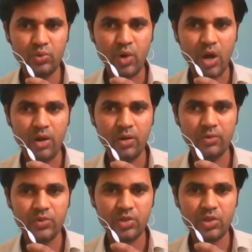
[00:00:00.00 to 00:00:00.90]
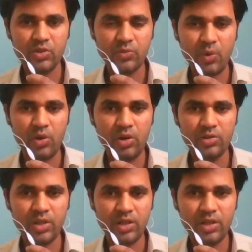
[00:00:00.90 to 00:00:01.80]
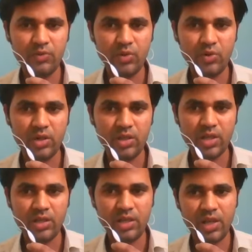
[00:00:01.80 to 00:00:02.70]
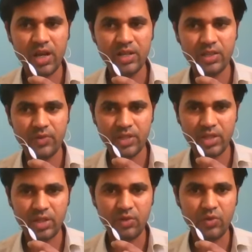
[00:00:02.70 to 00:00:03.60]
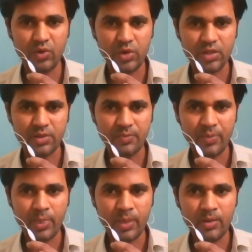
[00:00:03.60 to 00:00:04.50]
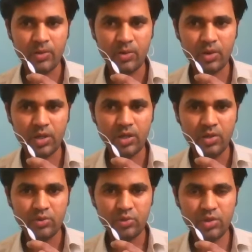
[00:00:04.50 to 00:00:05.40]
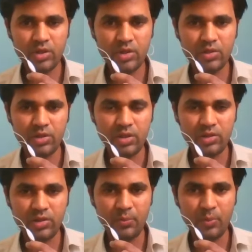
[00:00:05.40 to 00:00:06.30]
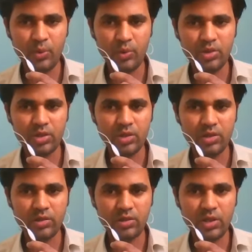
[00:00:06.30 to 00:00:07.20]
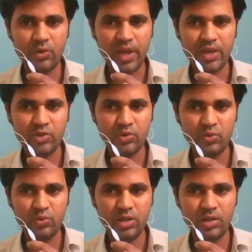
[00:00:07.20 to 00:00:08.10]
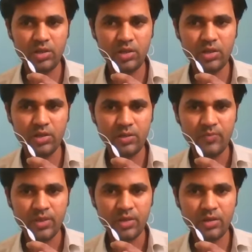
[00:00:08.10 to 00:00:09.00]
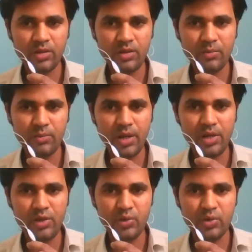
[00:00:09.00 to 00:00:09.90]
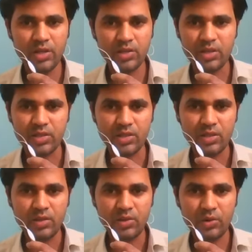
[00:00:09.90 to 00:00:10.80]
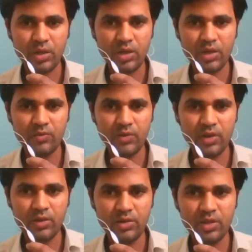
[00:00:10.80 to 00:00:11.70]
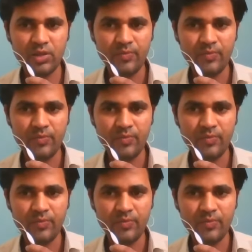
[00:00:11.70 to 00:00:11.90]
halves: the small generative nucleus and the larger vegetative nucleus. Okay, so they both give rise to the male nucleuses. Okay, the